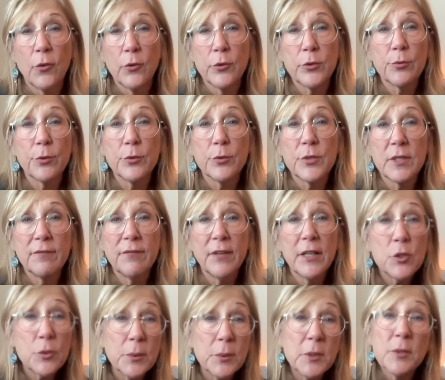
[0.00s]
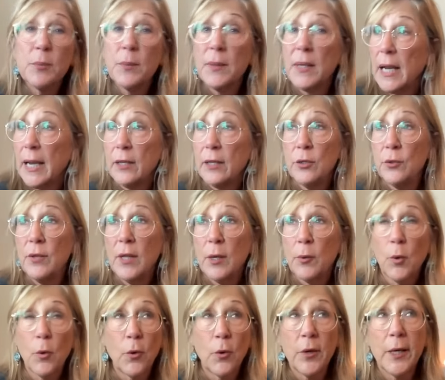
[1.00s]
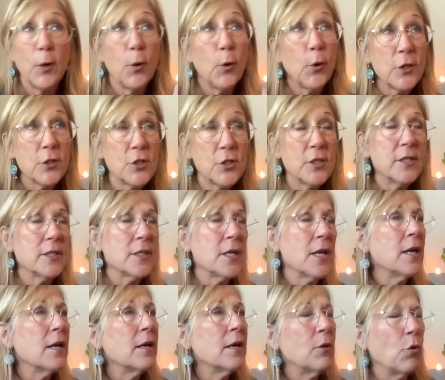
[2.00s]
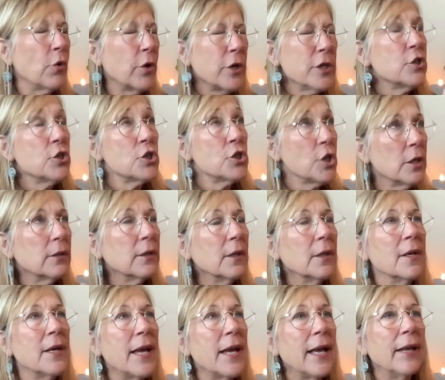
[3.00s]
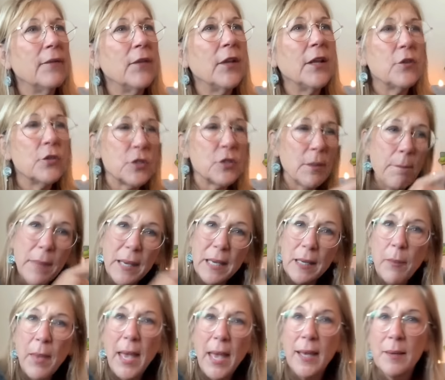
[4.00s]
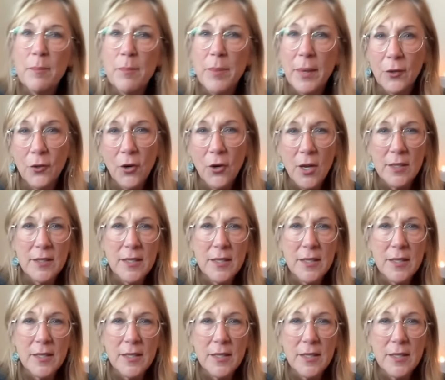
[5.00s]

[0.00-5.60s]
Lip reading: those roasted vegetables, but I knew they were already oranges, orange. And then there's a big pat of butter on